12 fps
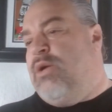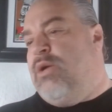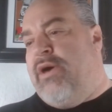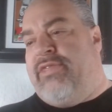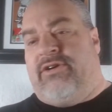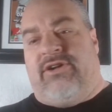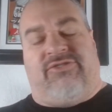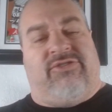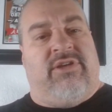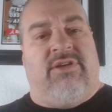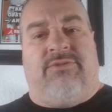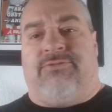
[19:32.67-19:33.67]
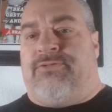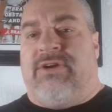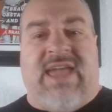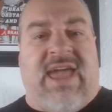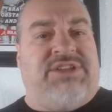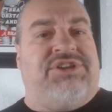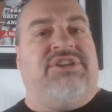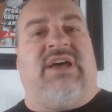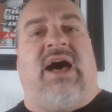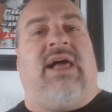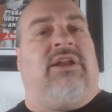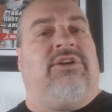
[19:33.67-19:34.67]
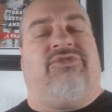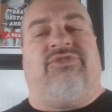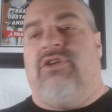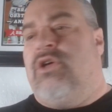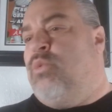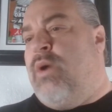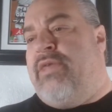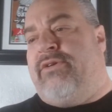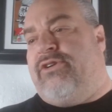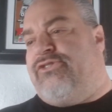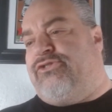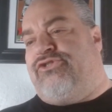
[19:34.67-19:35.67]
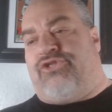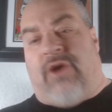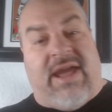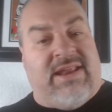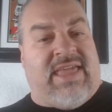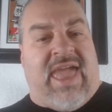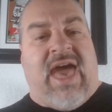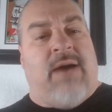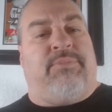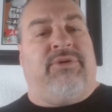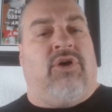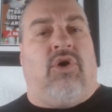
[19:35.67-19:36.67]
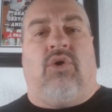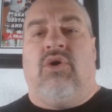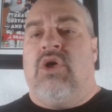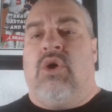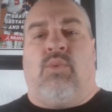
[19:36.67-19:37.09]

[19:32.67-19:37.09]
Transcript: whether it's free agent dollars, whether it's trade capital,